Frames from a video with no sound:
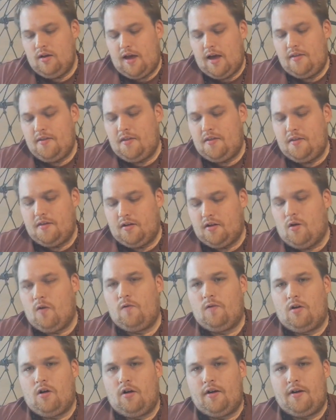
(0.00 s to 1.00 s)
and then the
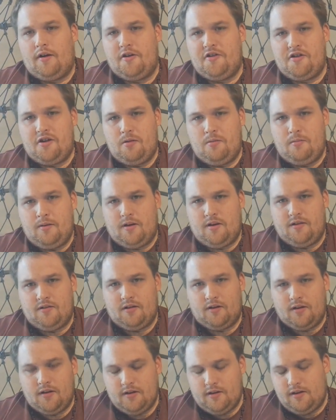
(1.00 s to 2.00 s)
overall energy, because
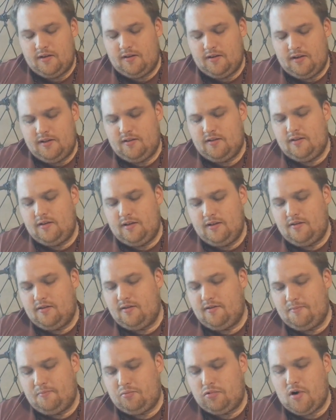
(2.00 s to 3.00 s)

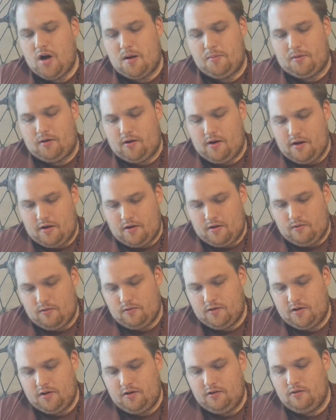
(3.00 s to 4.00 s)
it's proper,
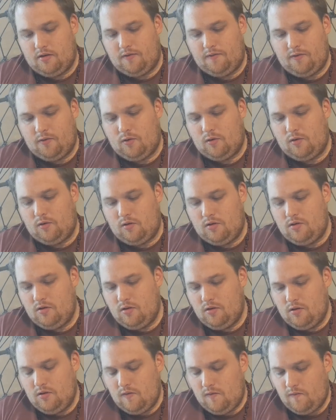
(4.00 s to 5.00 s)
to do a full
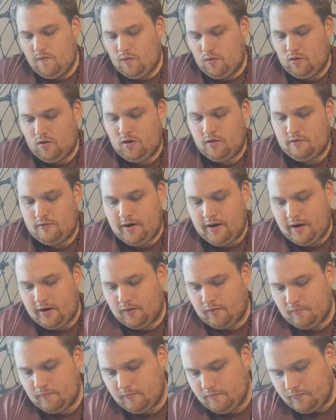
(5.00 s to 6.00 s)
on
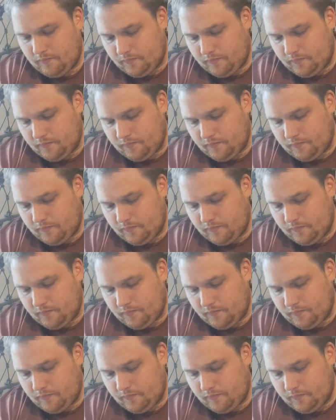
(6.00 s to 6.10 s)
reading.